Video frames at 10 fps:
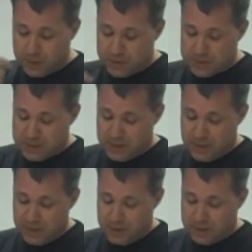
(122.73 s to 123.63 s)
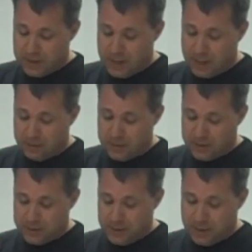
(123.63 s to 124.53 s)
about the city, the area,
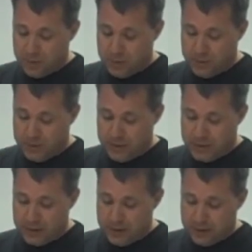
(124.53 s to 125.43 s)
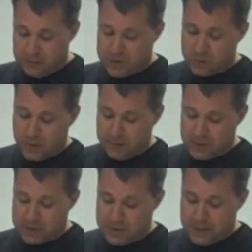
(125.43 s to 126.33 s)
and the neighborhood, describe
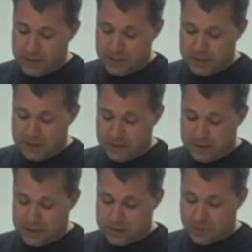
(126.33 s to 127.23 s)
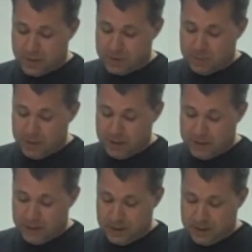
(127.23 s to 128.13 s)
the site, describe the
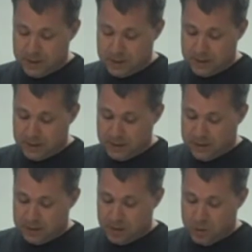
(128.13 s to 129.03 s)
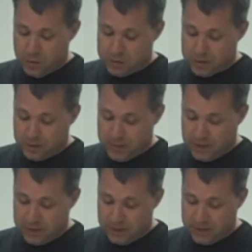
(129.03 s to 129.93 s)
building, the use of the
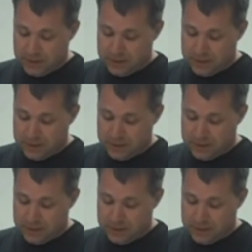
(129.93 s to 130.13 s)
building,